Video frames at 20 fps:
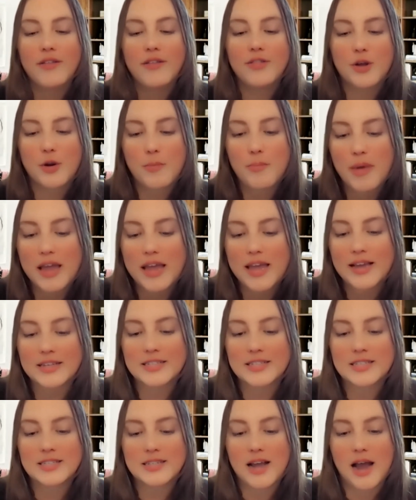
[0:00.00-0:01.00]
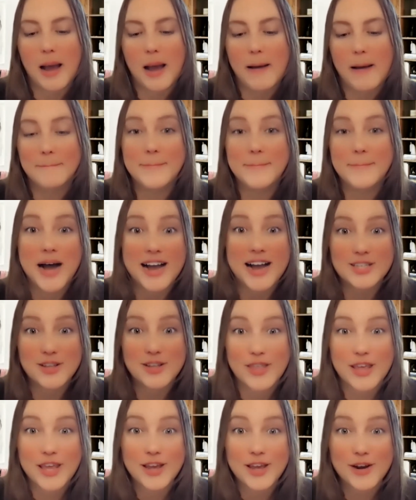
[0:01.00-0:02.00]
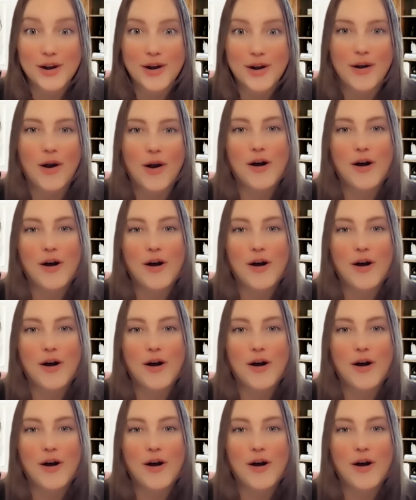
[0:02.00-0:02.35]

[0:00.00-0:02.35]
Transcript: their biggest buys of the year are